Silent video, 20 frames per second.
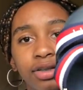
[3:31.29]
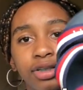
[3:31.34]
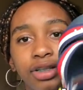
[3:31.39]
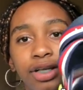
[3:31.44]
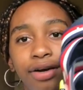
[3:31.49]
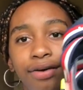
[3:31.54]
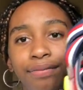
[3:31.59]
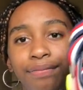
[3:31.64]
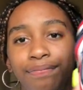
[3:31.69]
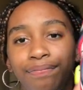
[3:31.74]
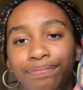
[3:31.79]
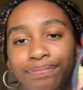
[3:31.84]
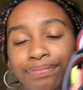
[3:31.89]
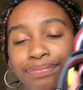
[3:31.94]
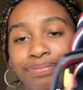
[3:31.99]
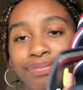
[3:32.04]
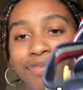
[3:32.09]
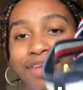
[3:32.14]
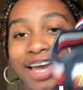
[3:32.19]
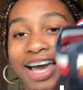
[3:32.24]
So
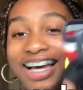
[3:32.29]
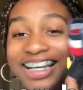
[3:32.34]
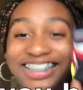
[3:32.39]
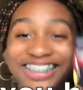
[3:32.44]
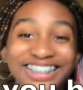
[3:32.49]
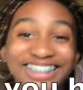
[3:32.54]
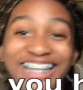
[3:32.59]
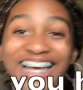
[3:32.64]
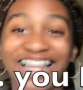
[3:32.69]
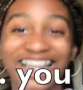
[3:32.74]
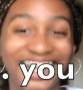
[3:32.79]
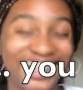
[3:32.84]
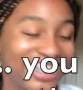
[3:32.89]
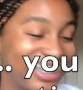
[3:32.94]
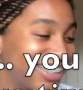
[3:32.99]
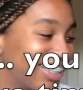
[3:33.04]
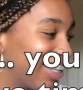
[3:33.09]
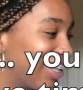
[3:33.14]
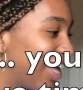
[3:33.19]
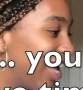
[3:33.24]
yeah, I like
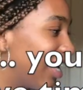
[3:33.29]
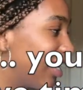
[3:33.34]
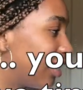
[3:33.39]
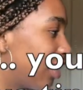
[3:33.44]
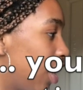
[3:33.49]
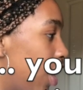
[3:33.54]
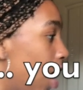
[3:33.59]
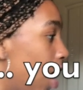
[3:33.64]
these a lot.